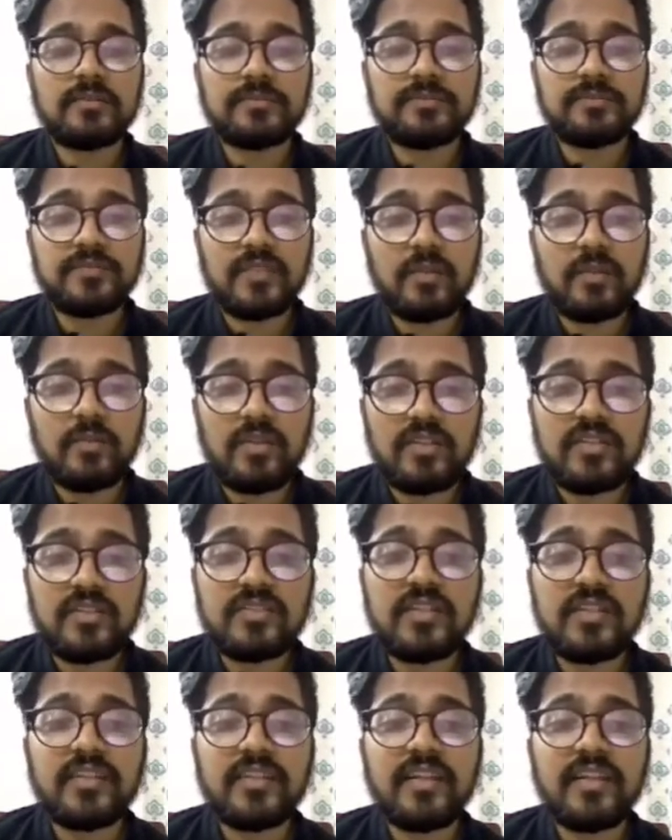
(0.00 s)
the burgers
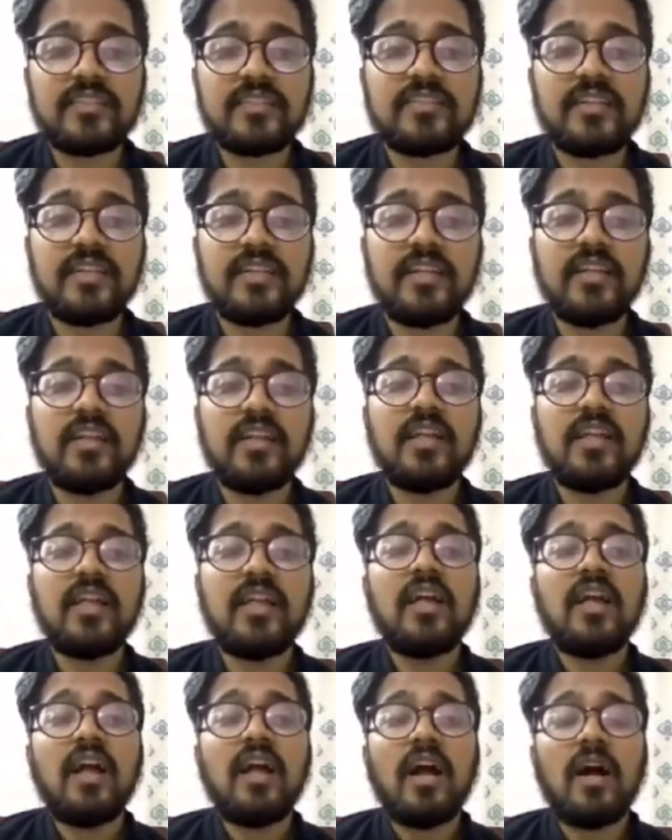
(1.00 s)
that they are selling
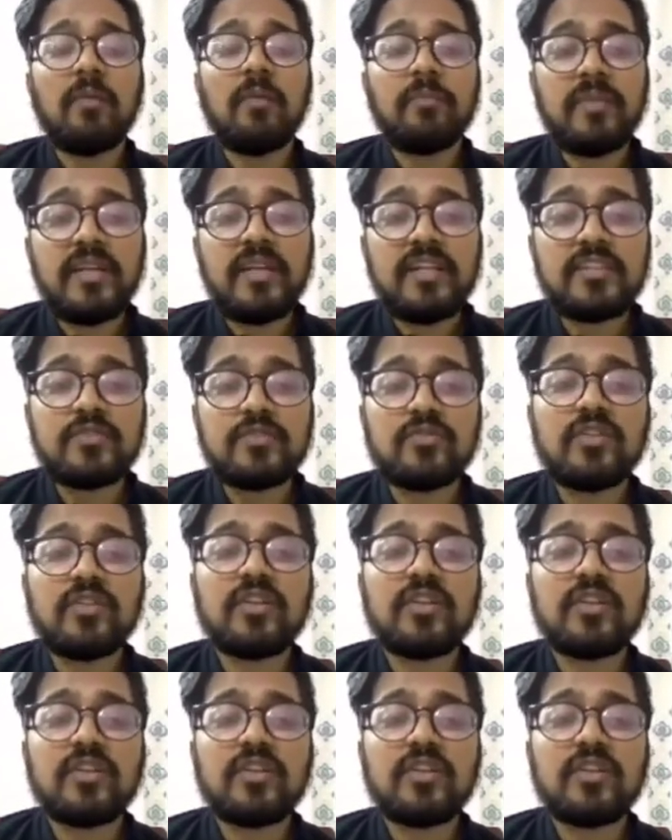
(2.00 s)
appeals to the